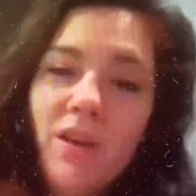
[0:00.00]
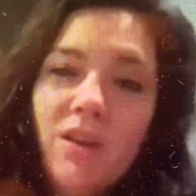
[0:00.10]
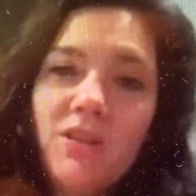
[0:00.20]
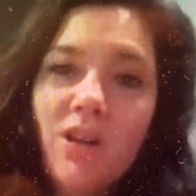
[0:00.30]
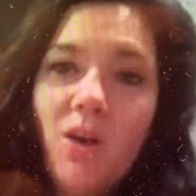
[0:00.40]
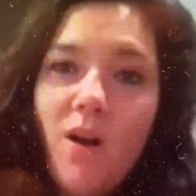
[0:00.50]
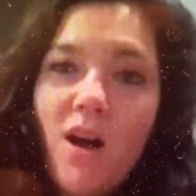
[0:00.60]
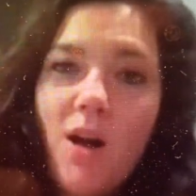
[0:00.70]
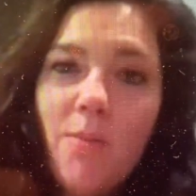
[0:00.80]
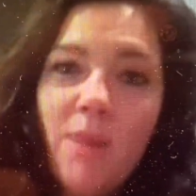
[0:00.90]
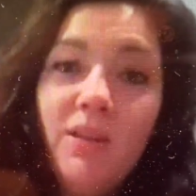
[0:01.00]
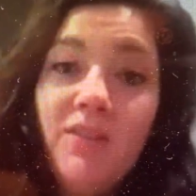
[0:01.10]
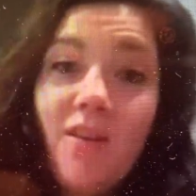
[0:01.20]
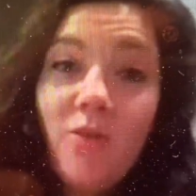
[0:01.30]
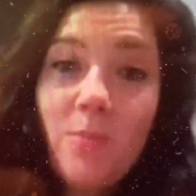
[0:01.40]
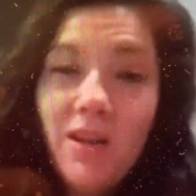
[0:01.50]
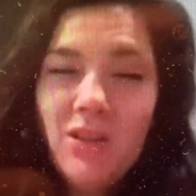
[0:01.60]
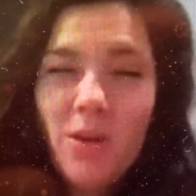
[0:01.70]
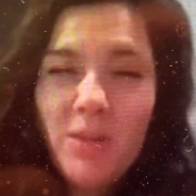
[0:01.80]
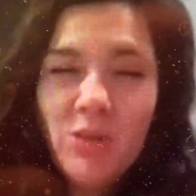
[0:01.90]
So um, I believe everybody
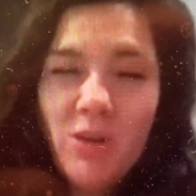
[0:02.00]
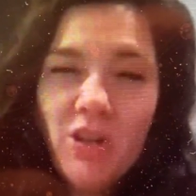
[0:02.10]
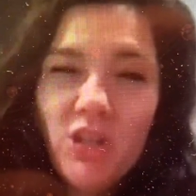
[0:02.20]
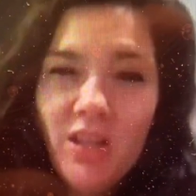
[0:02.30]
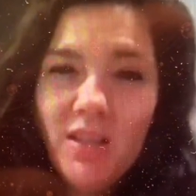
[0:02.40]
saw my spreadsheets.